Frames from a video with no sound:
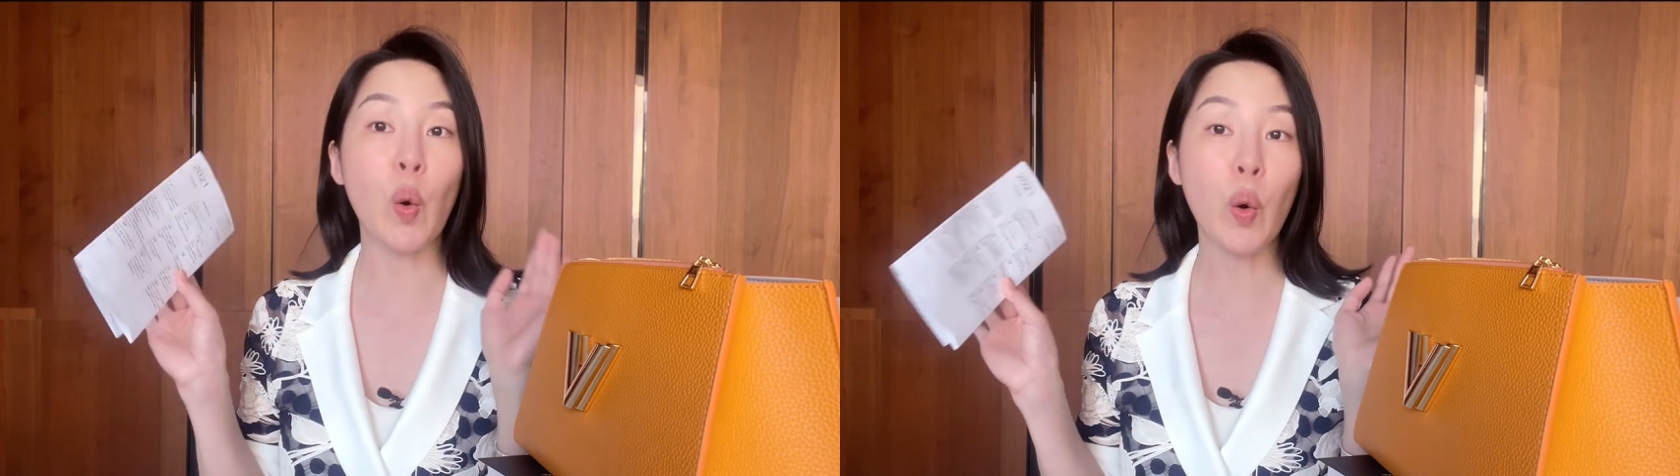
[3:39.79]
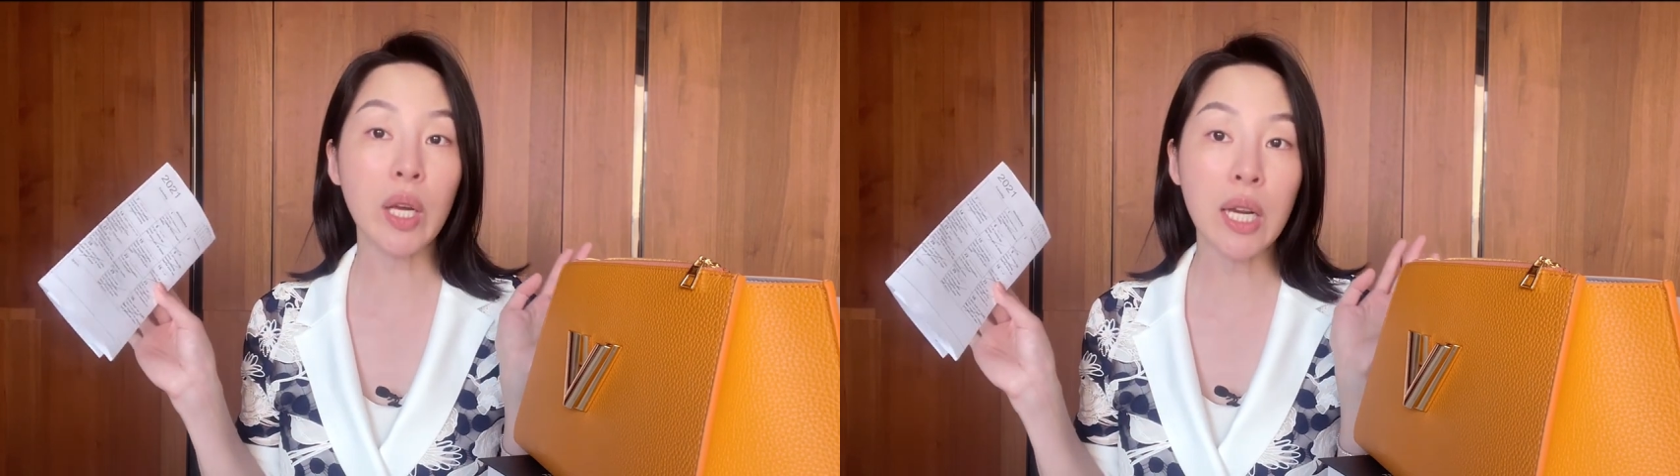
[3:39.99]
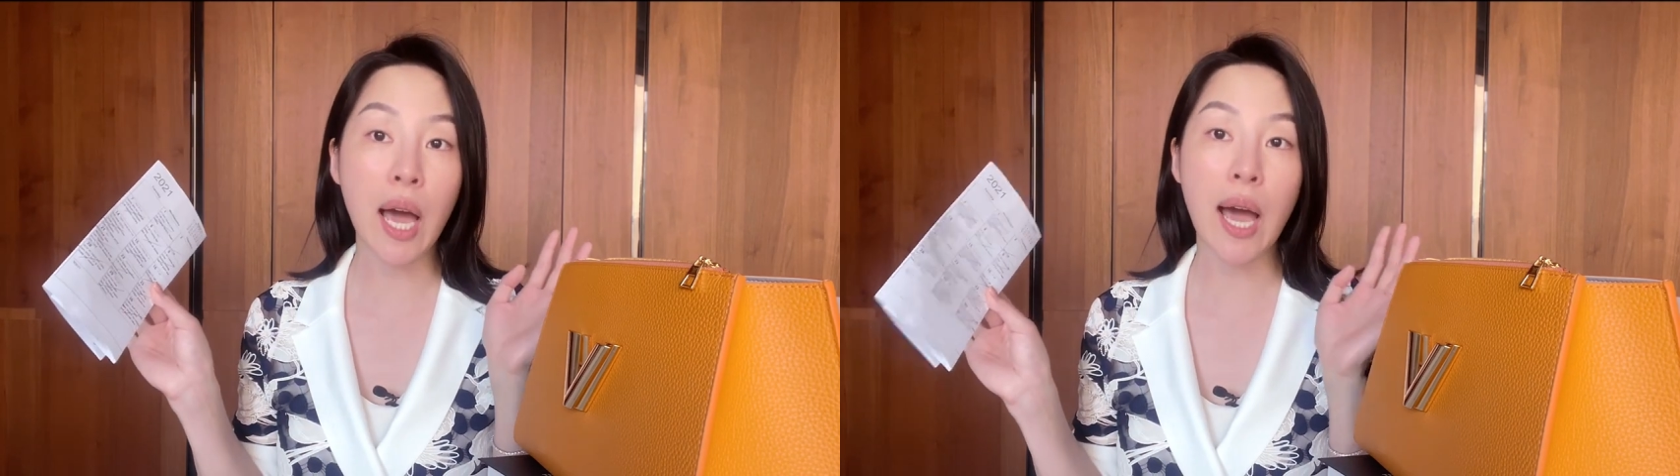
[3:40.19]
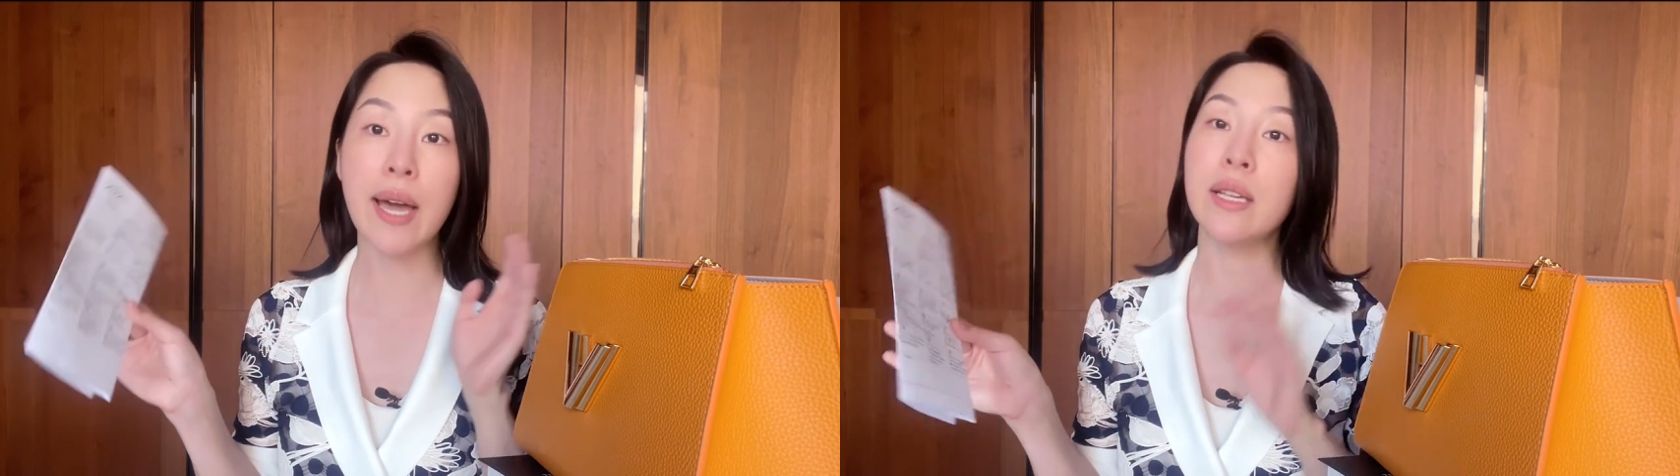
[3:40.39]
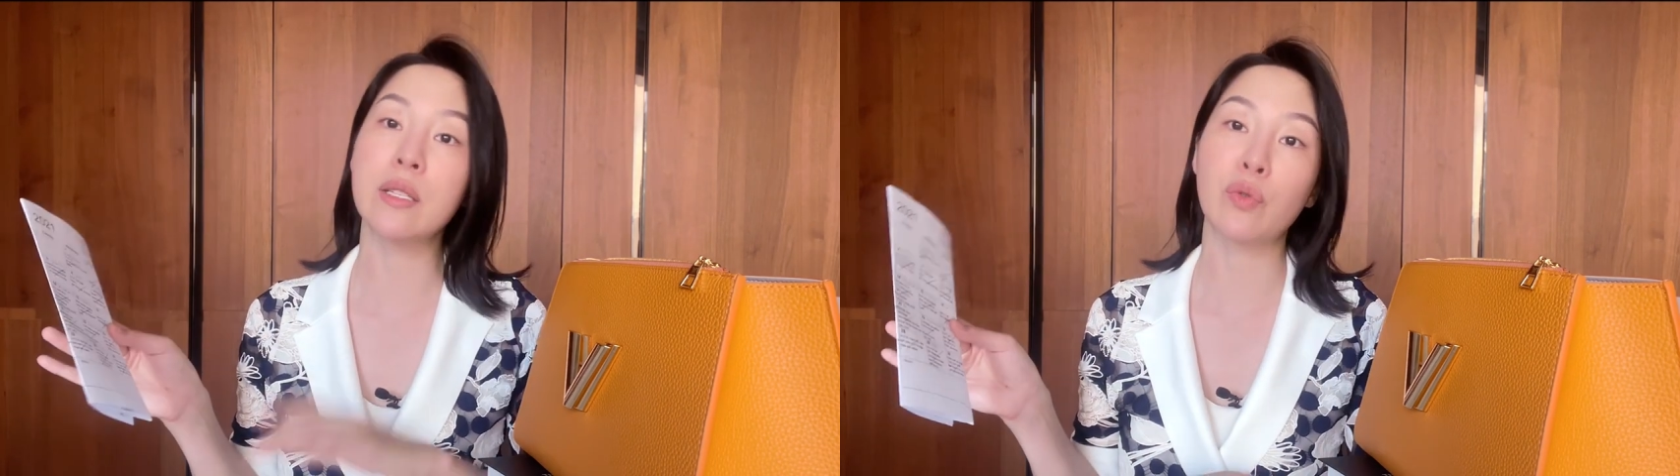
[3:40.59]

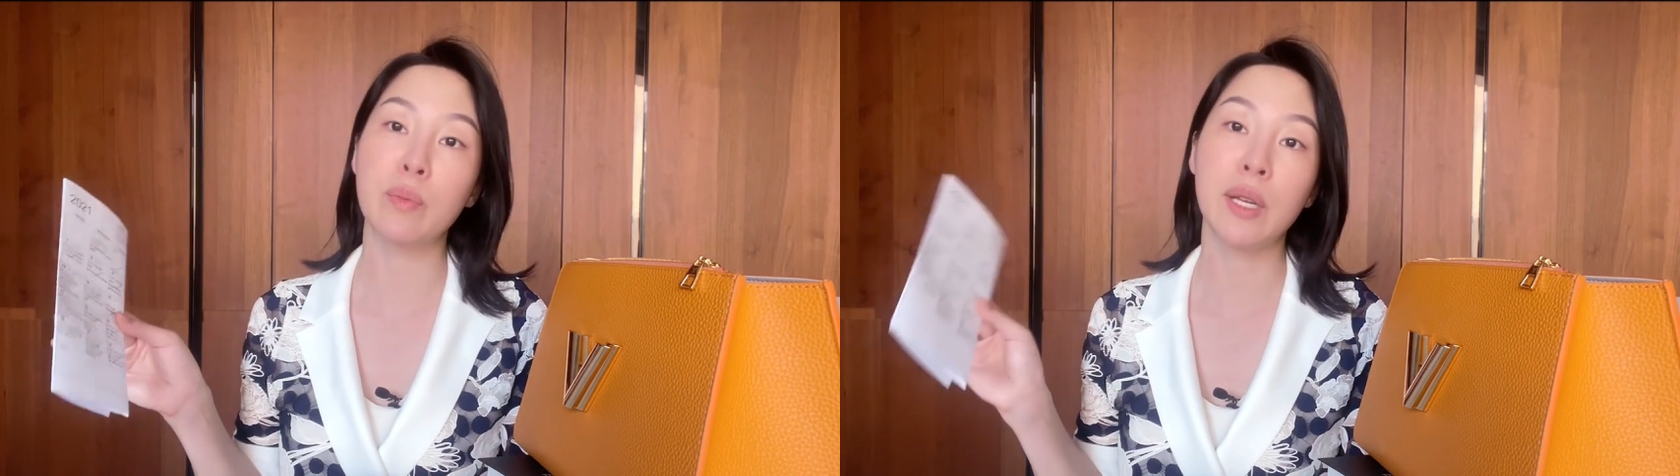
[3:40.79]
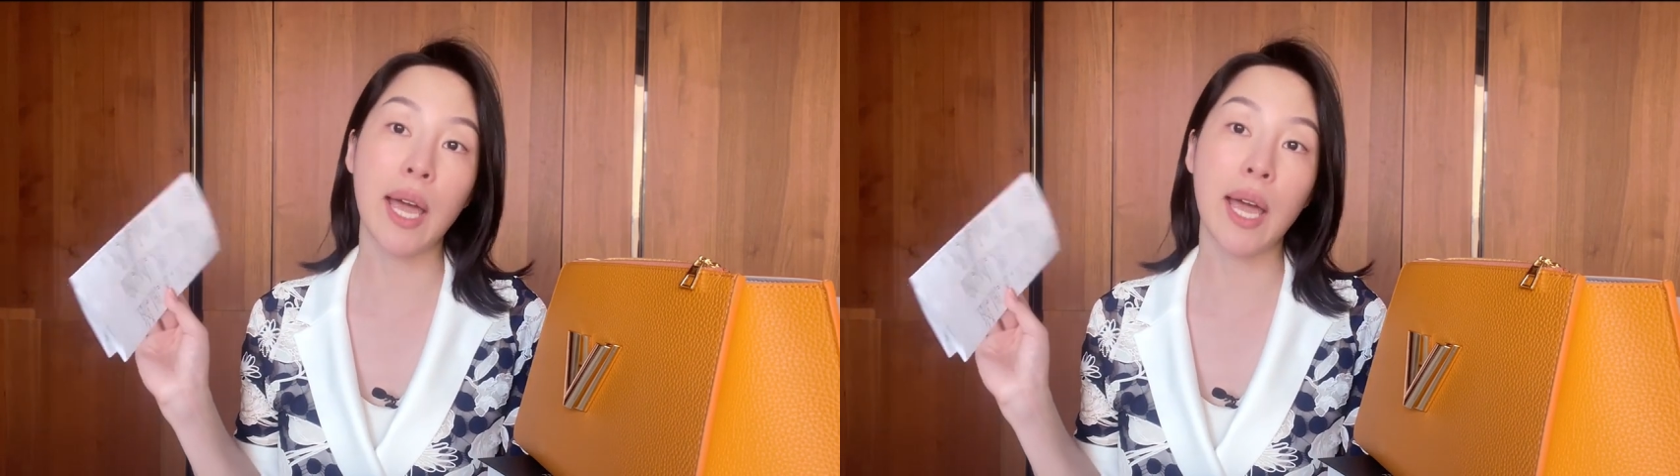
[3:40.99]
organized from an